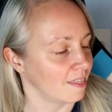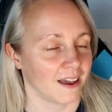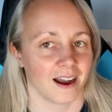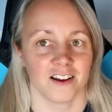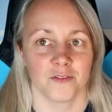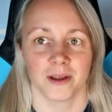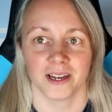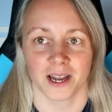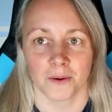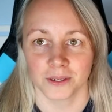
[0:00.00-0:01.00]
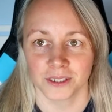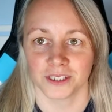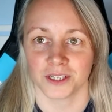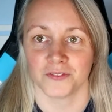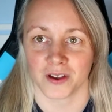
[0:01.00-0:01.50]
that I have been going to
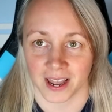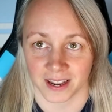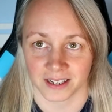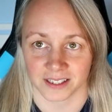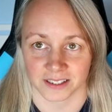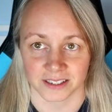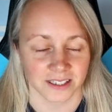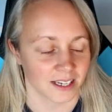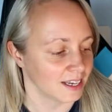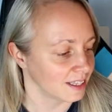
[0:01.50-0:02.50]
do for ages.